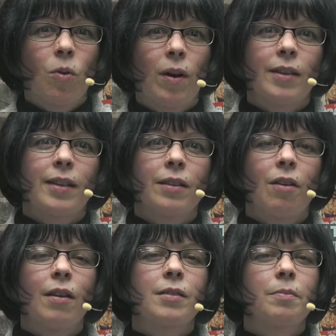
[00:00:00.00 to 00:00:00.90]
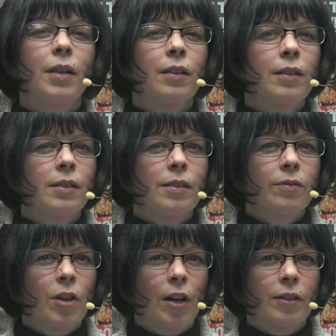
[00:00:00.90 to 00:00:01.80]
in court can cost millions
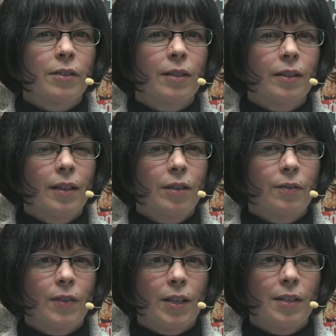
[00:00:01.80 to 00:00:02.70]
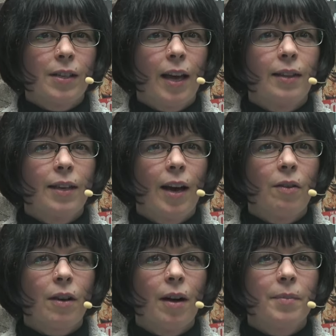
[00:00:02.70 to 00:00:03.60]
of dollars in legal fees, and the
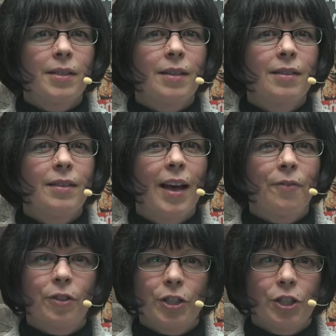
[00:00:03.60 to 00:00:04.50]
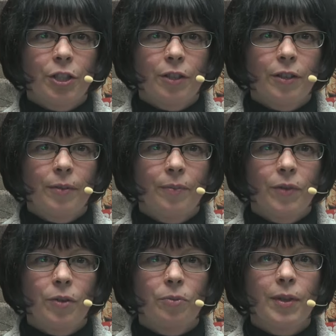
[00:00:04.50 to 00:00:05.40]
outcome is never assured.
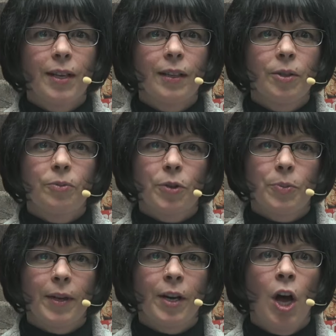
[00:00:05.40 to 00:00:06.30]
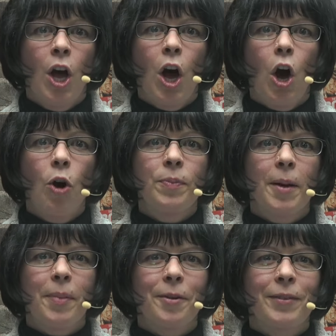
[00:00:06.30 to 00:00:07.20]
Riehl and Rubin hope
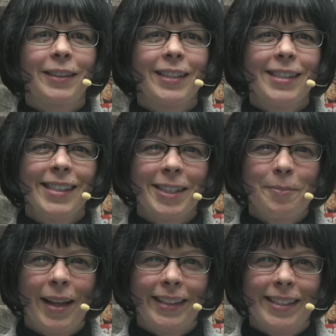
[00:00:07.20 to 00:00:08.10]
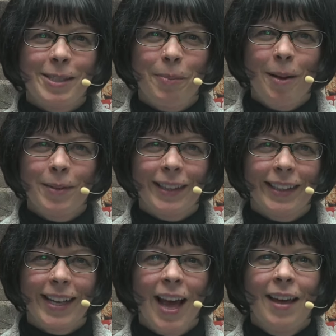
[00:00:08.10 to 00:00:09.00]
that by releasing the melodies
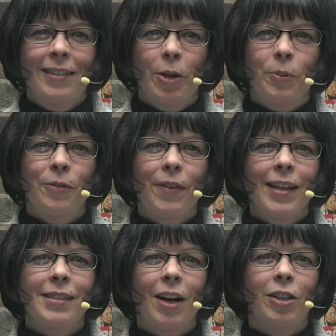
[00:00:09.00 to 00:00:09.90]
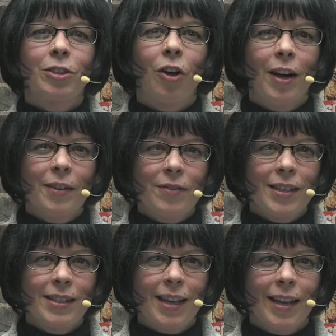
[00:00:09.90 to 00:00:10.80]
publicly, they'll prevent a lot of
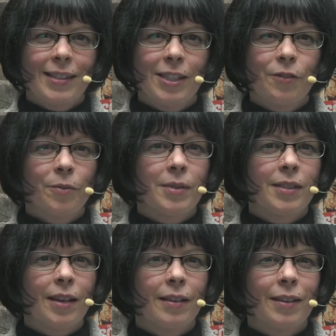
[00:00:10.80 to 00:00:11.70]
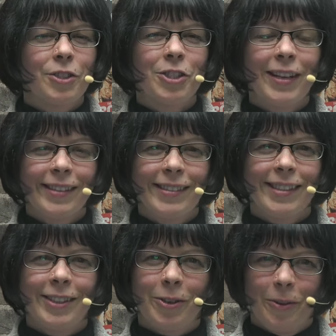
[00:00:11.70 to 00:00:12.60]
these cases from standing a
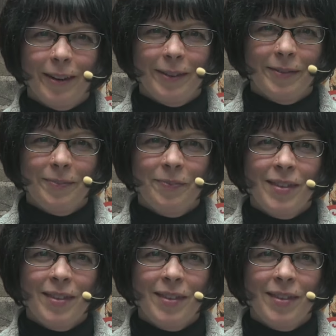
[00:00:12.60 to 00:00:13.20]
chance in court.